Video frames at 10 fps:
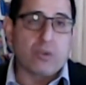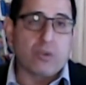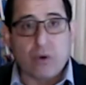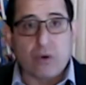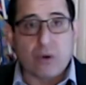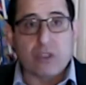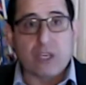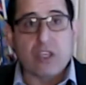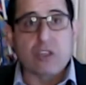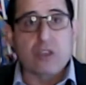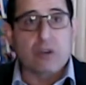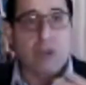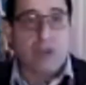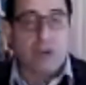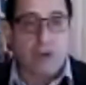in an organization
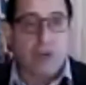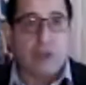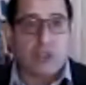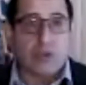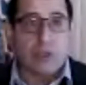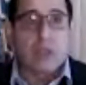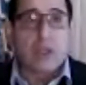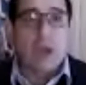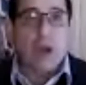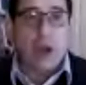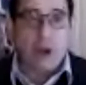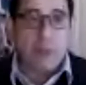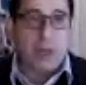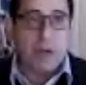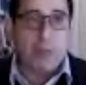or an industry are
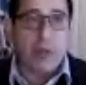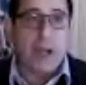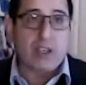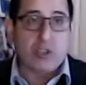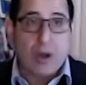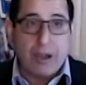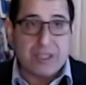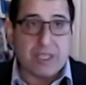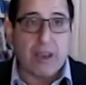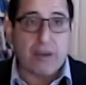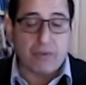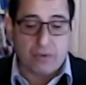being applied, so I'm safe.